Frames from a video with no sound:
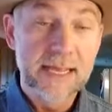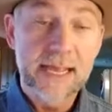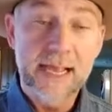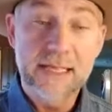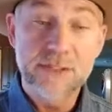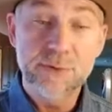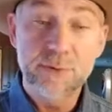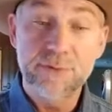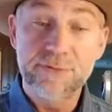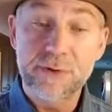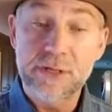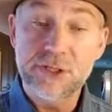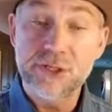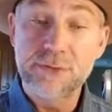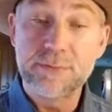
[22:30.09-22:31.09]
adds a
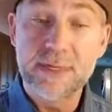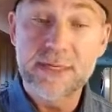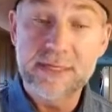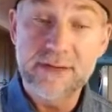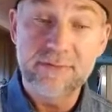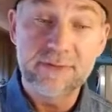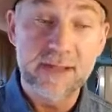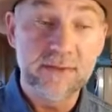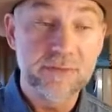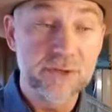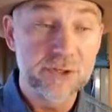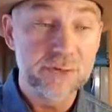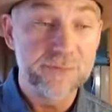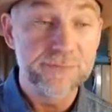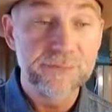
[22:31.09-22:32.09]
refreshing minty flavor
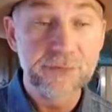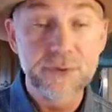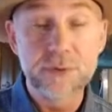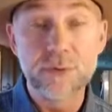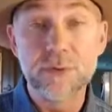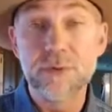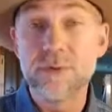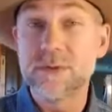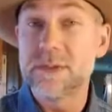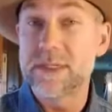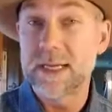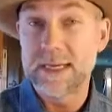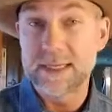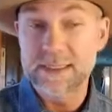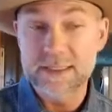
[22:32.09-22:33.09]
to foods,
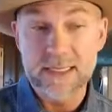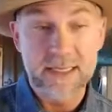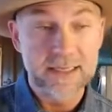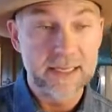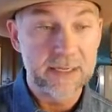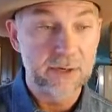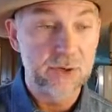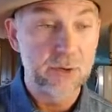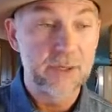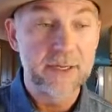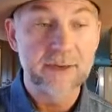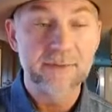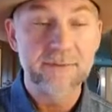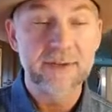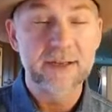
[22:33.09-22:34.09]
and it's got that
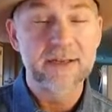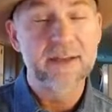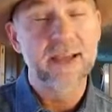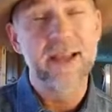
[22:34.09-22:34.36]
cooling effect.